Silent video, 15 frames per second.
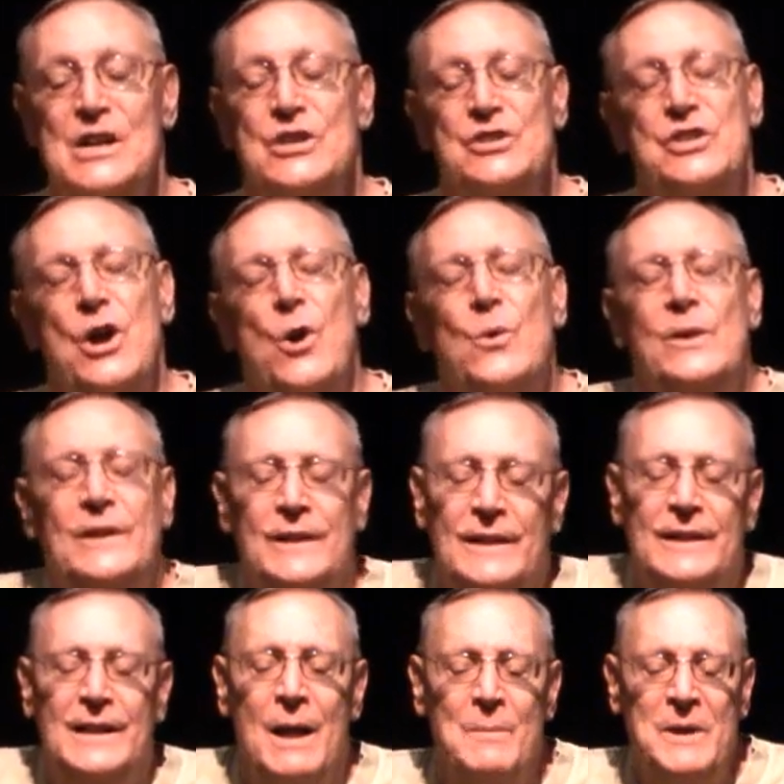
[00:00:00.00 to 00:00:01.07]

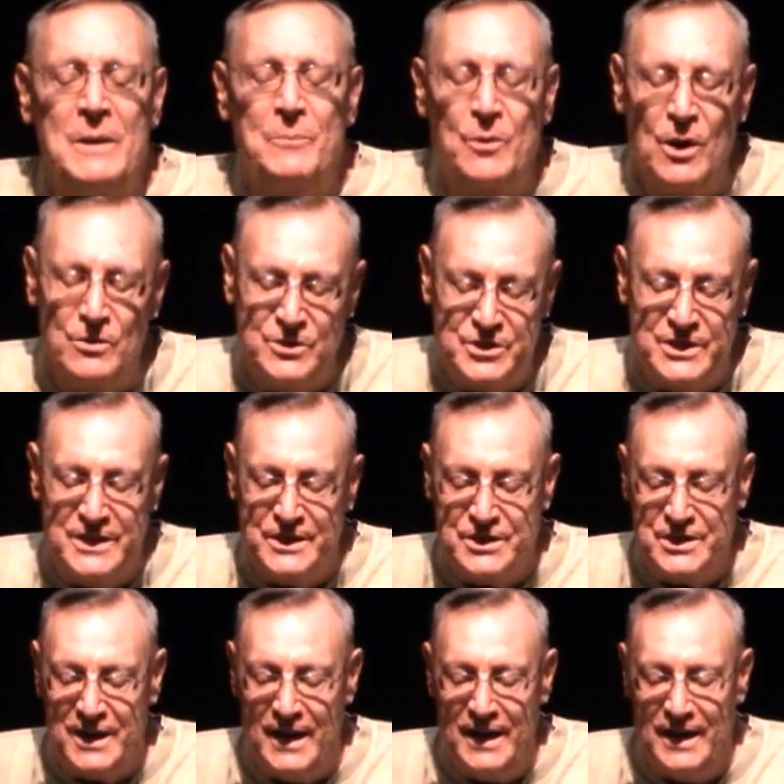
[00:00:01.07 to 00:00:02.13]
so let me approach
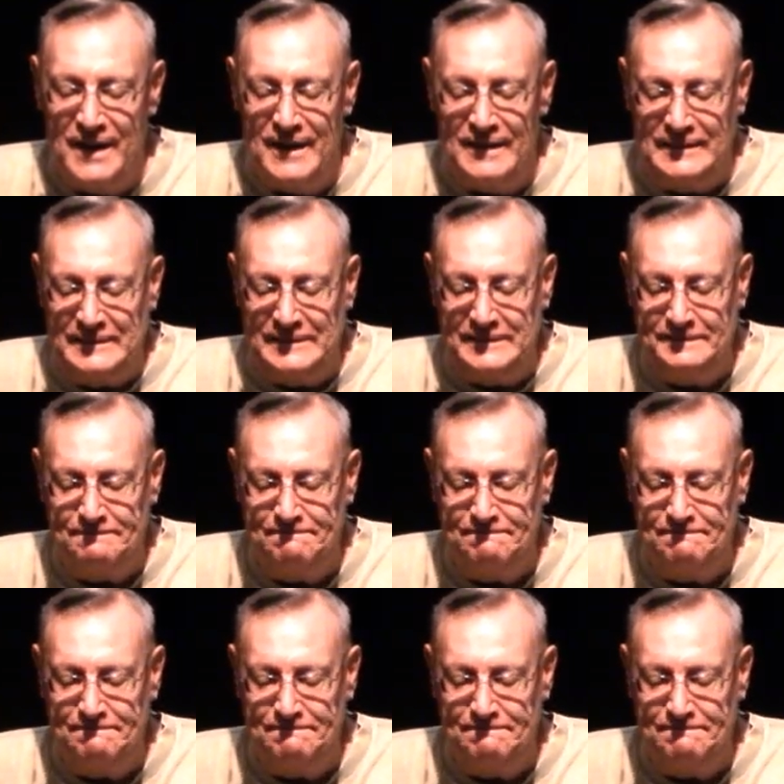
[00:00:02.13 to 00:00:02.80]
this. Other